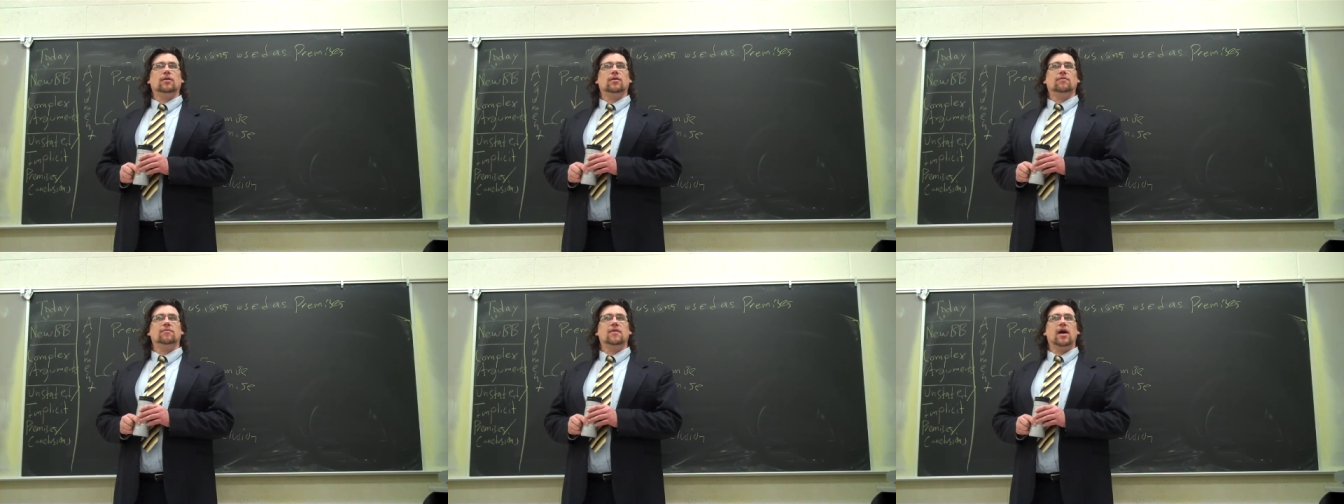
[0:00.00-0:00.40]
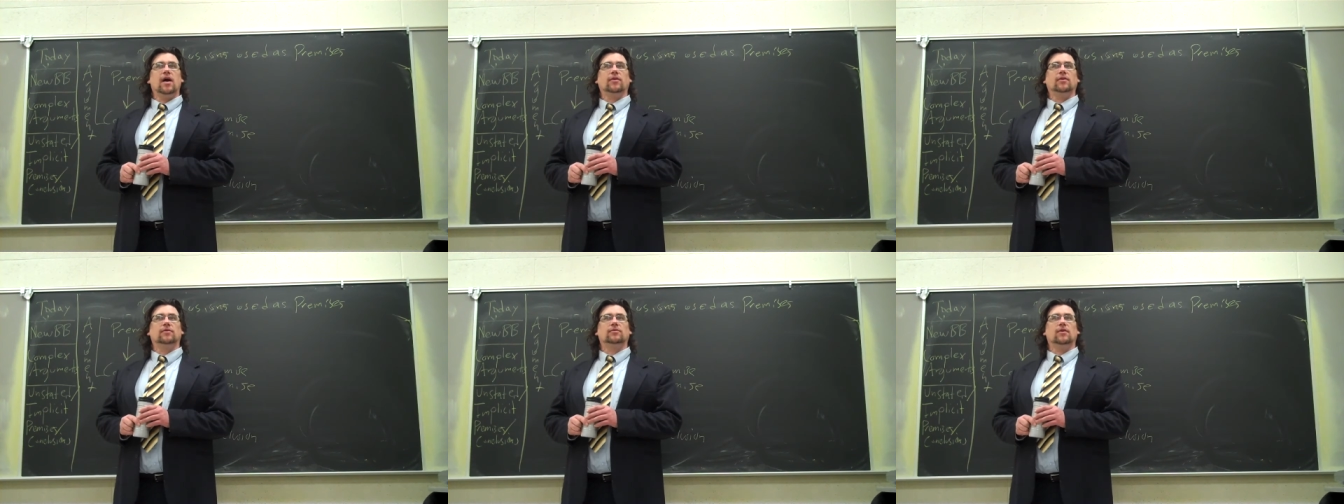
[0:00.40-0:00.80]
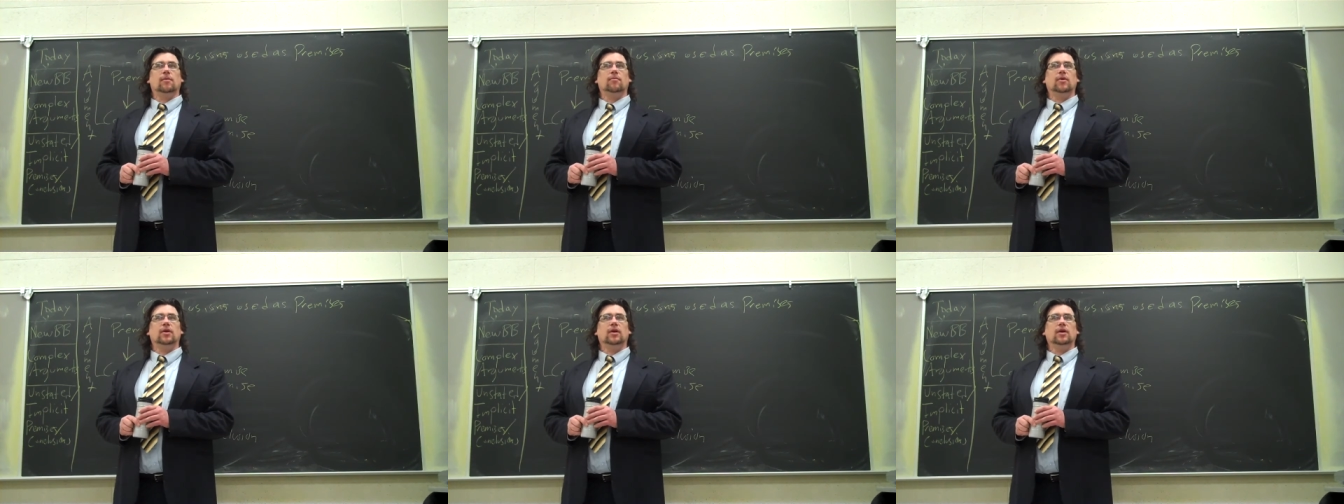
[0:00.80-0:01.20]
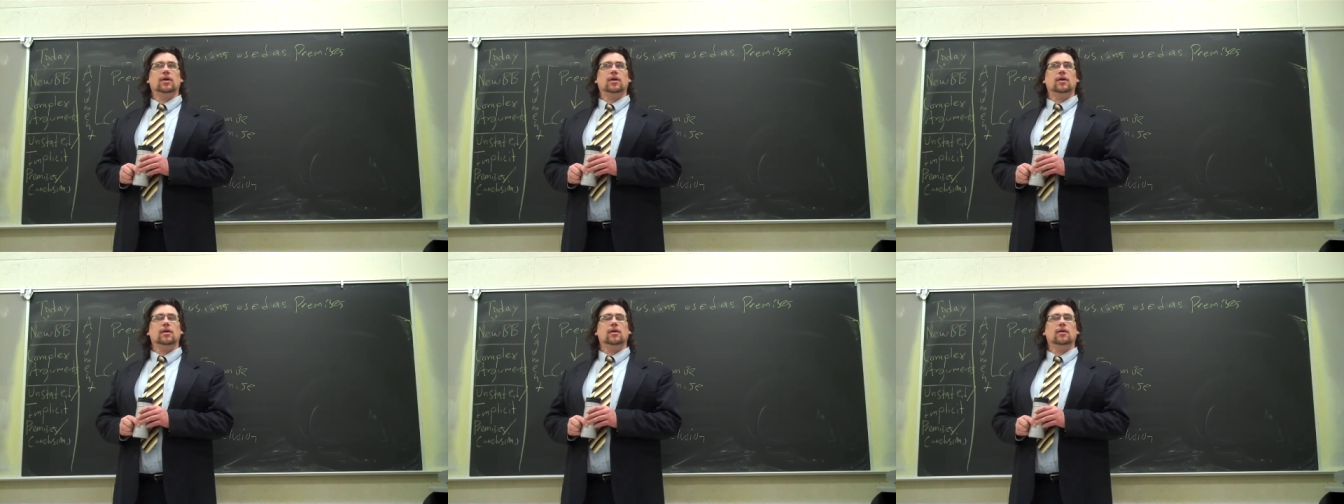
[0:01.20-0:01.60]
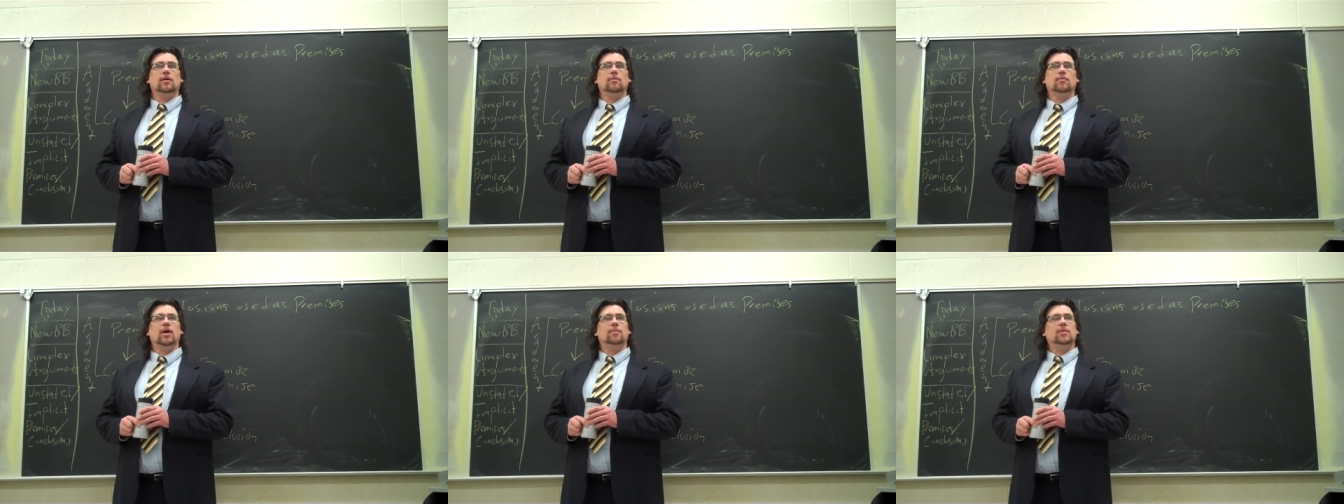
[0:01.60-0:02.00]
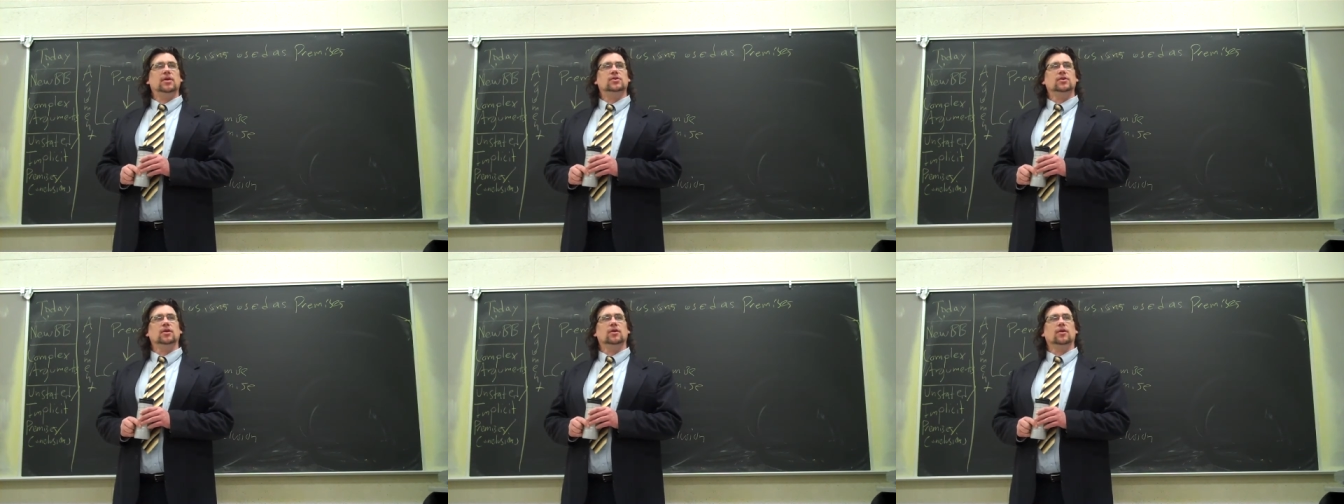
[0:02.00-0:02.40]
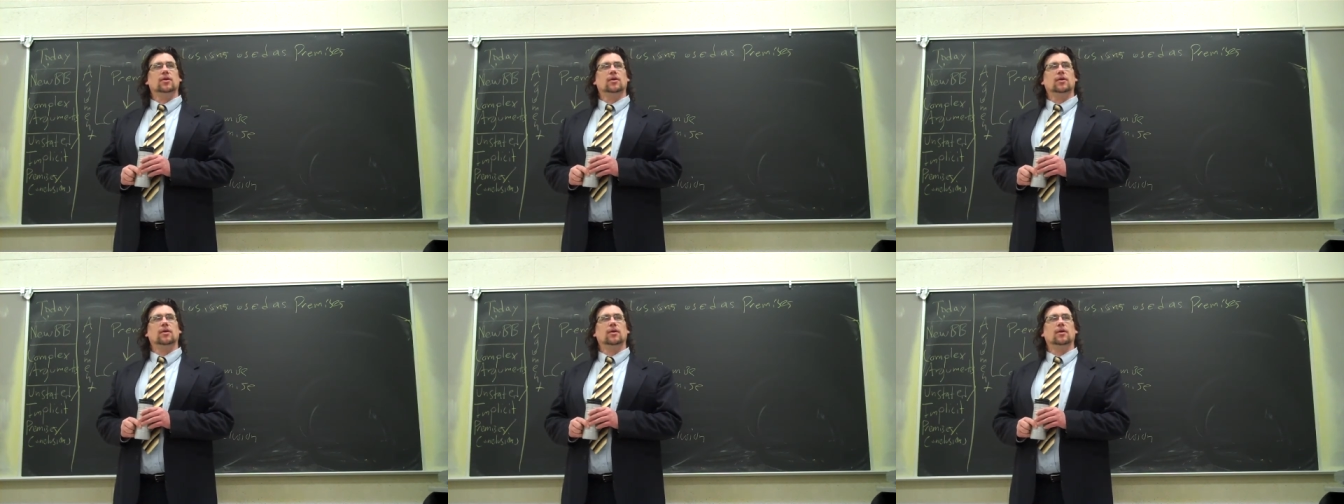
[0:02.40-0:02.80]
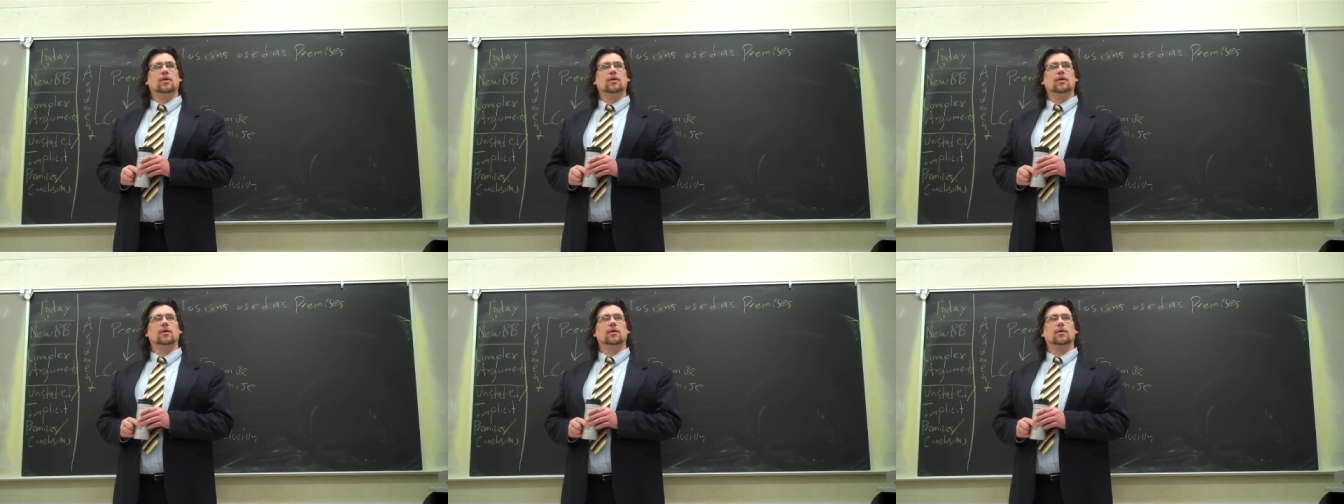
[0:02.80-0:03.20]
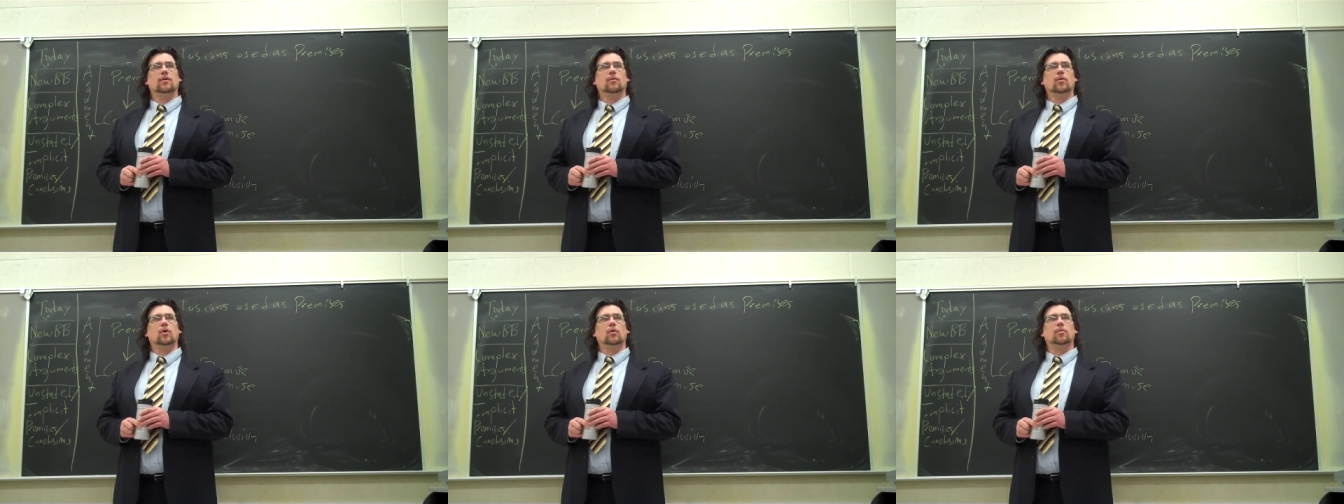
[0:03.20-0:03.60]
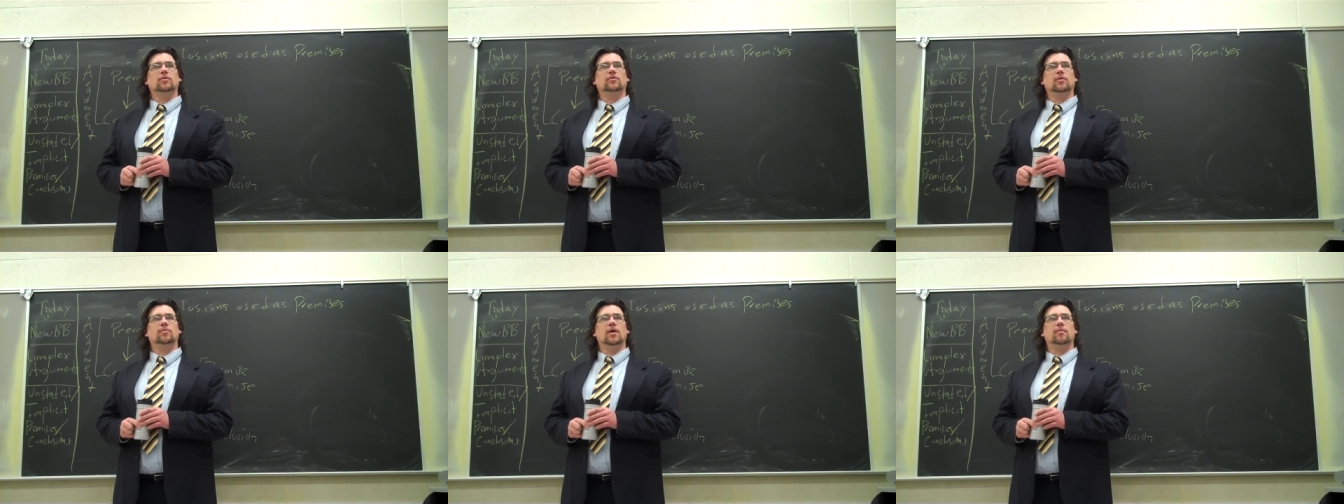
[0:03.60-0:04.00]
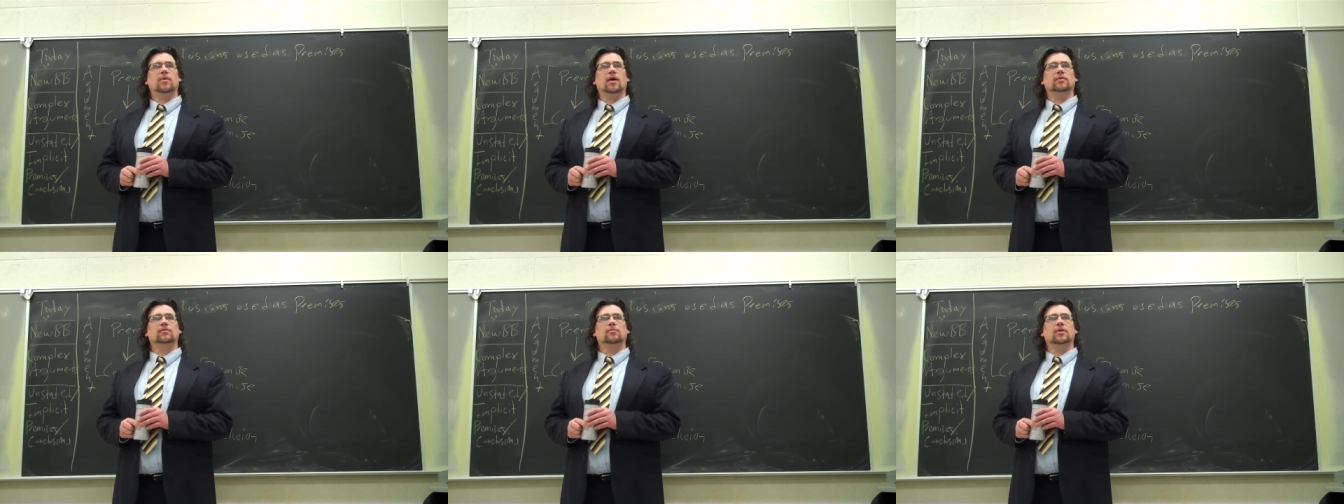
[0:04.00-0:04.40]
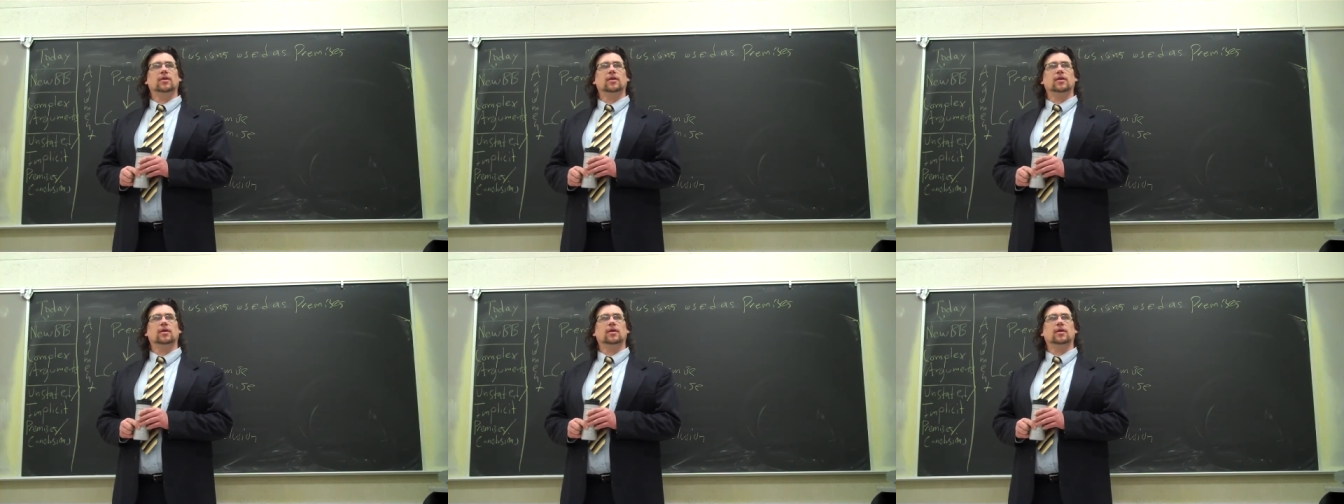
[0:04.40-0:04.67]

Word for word: the fact that somebody might be a cheater? What opens up that possibility?